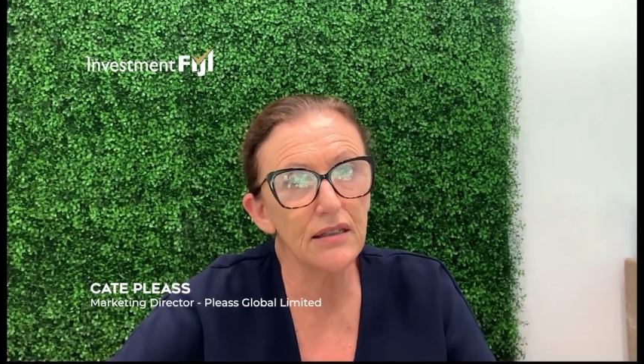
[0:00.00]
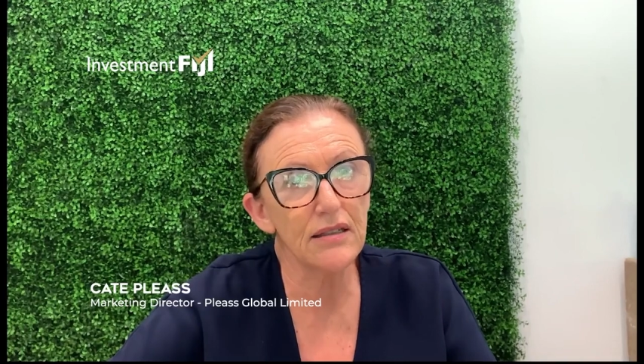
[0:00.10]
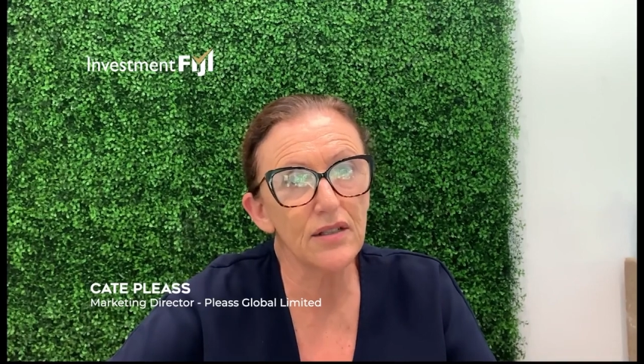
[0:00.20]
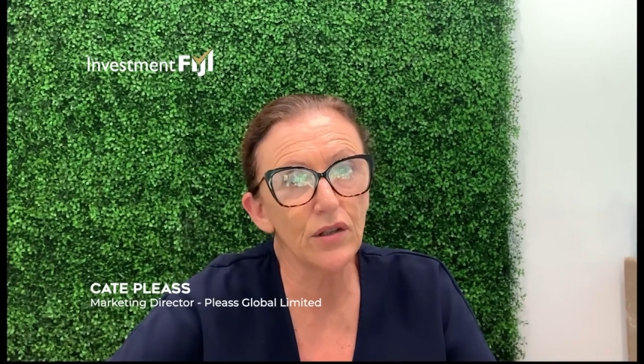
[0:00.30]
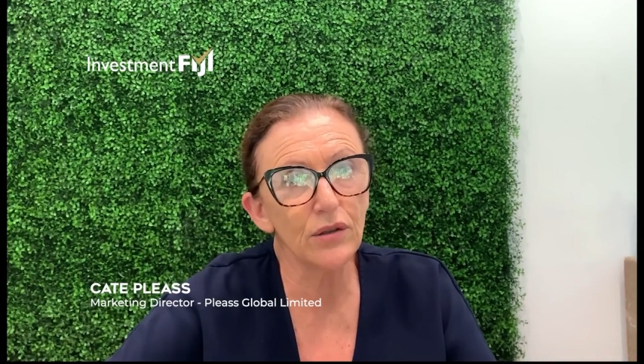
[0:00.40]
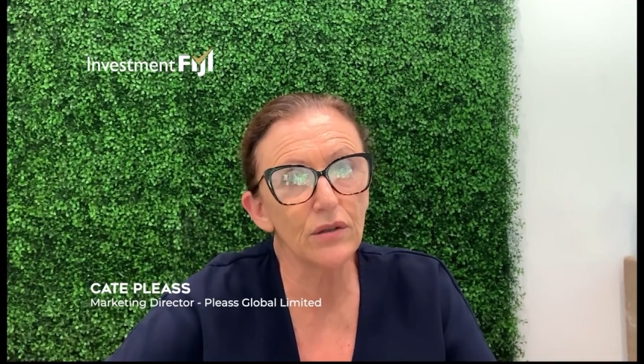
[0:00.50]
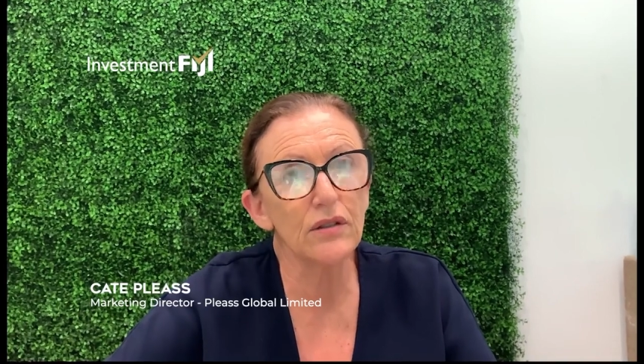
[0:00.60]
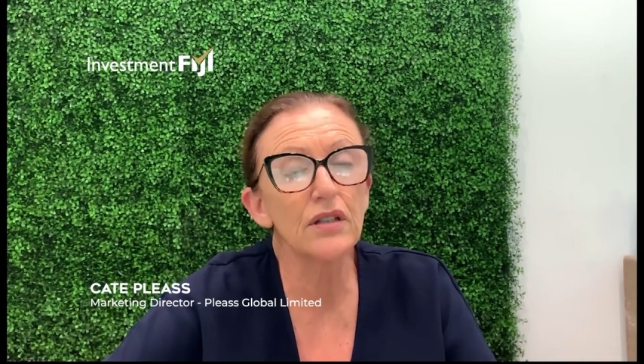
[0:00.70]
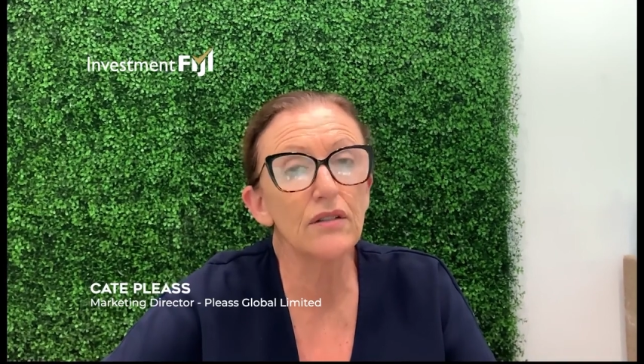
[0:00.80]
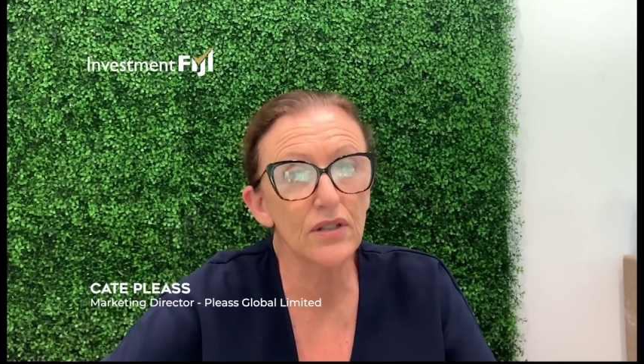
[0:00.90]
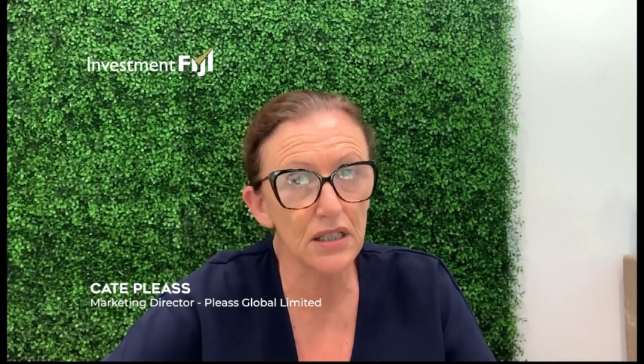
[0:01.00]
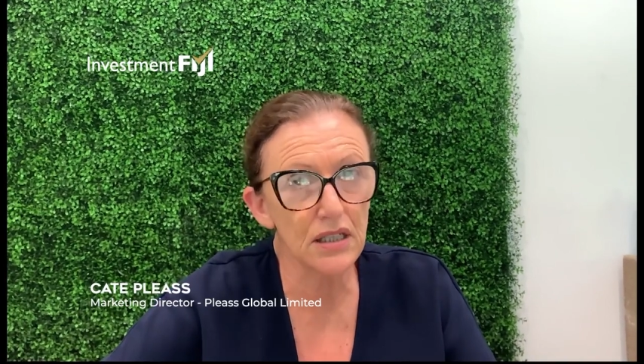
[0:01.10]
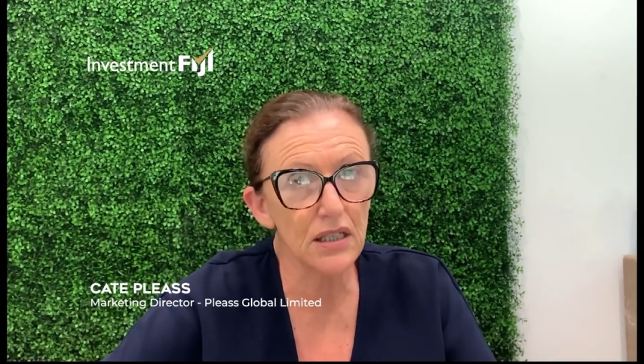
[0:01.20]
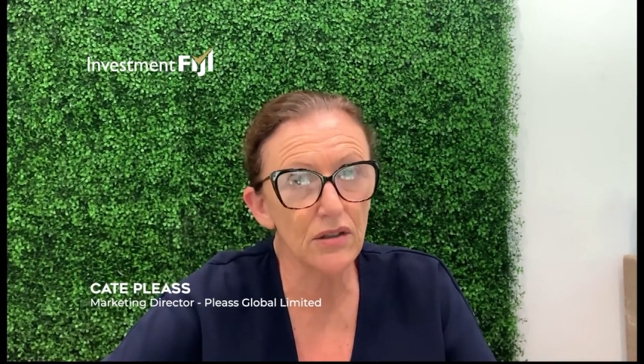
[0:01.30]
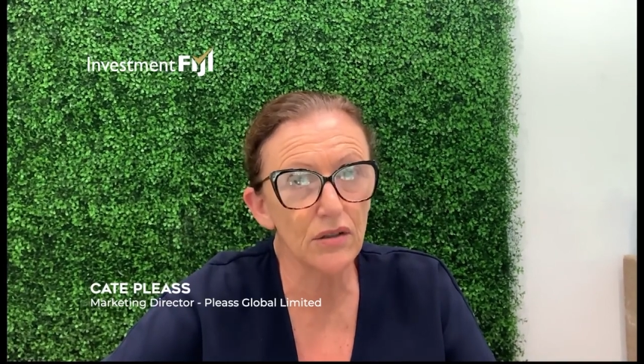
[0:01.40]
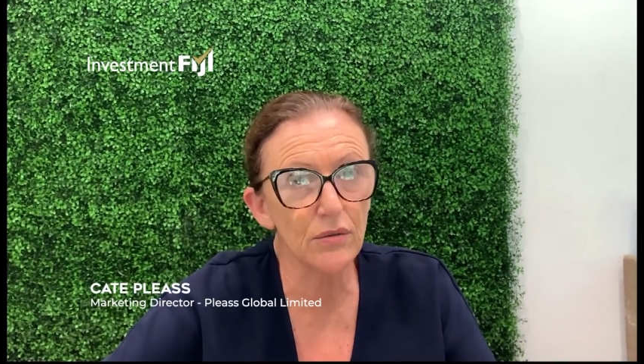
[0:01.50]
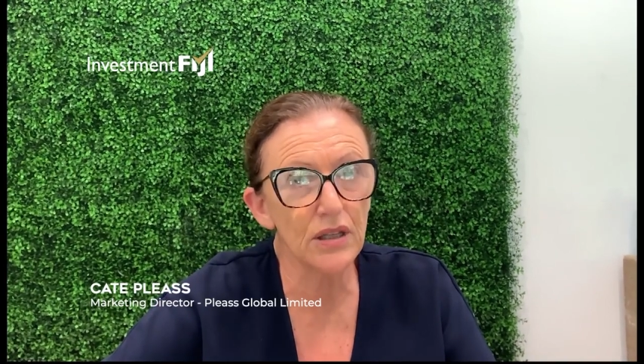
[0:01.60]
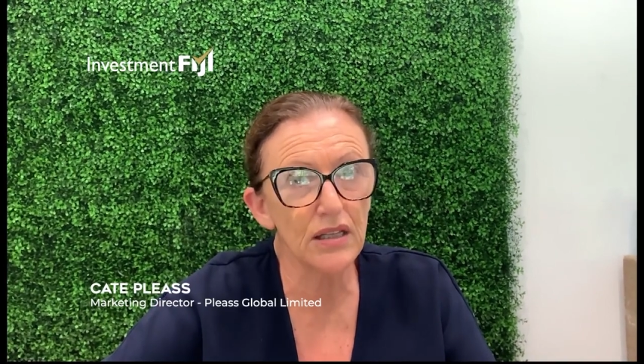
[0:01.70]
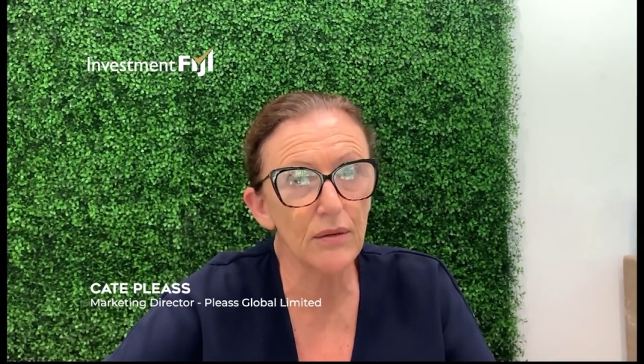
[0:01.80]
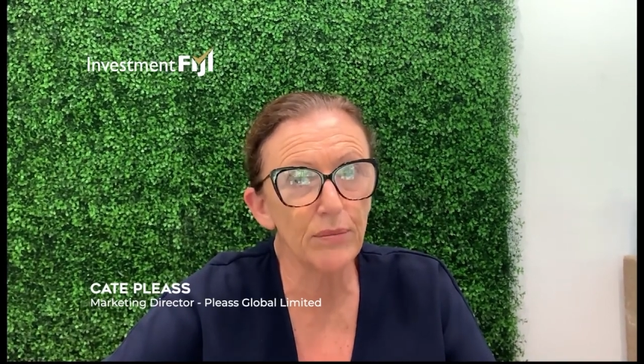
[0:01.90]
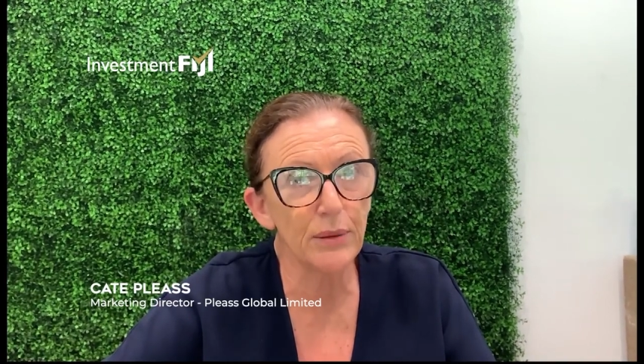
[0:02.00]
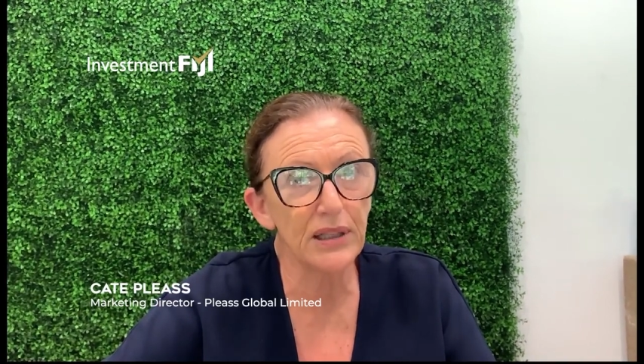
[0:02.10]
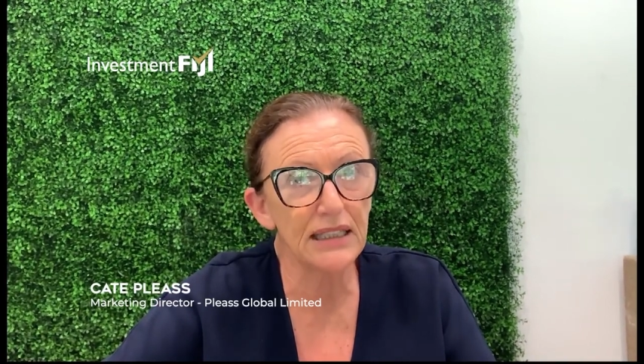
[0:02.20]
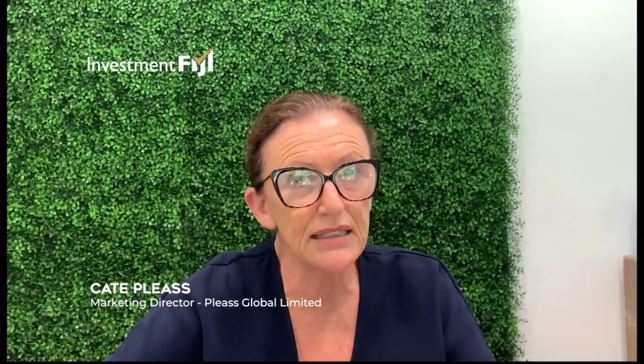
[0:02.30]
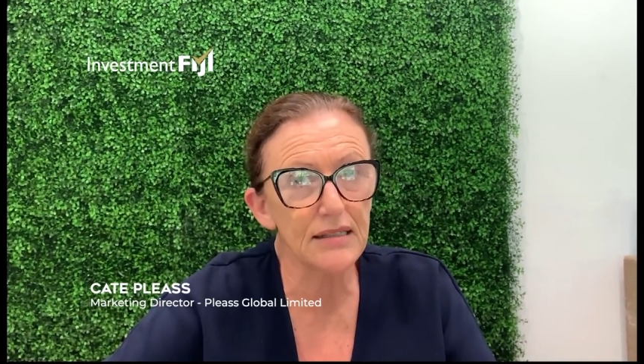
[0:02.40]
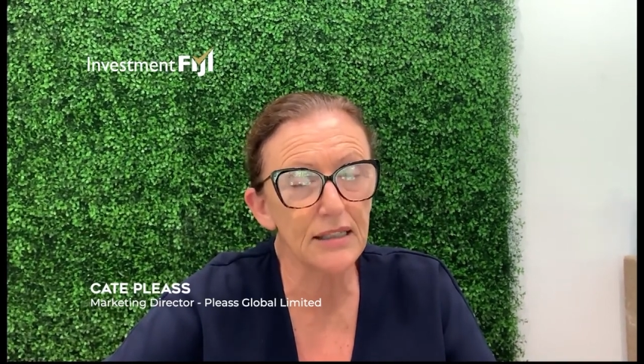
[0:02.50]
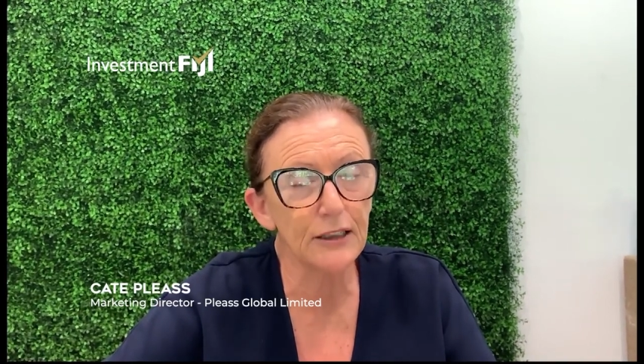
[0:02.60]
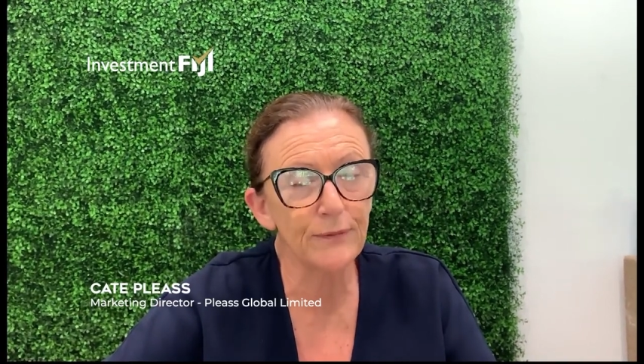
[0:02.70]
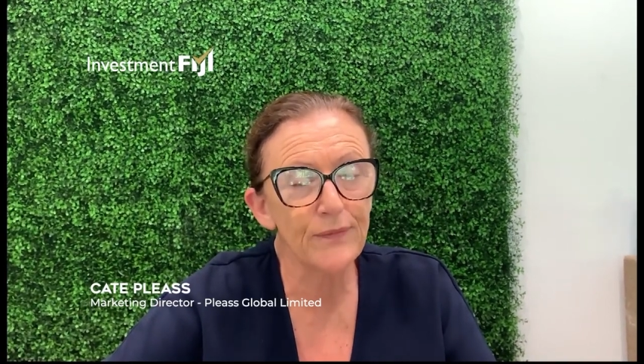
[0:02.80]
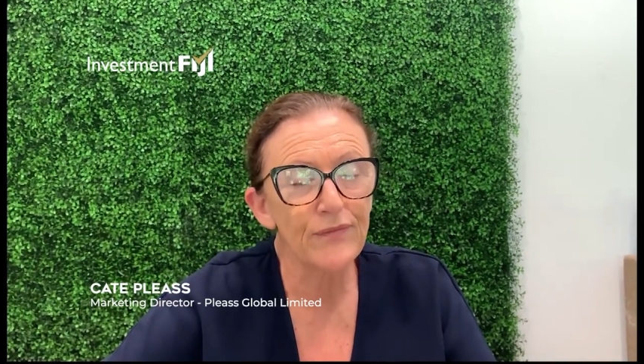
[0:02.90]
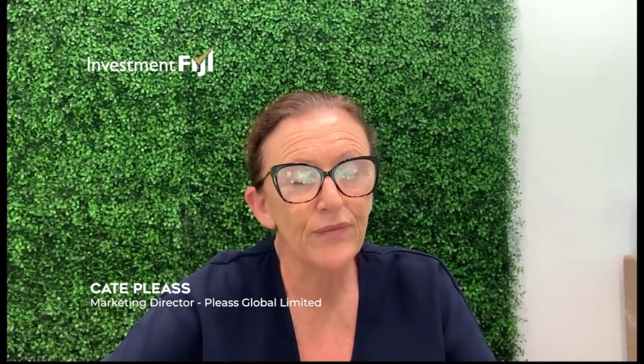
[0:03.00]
years ago and have continued with that public listing.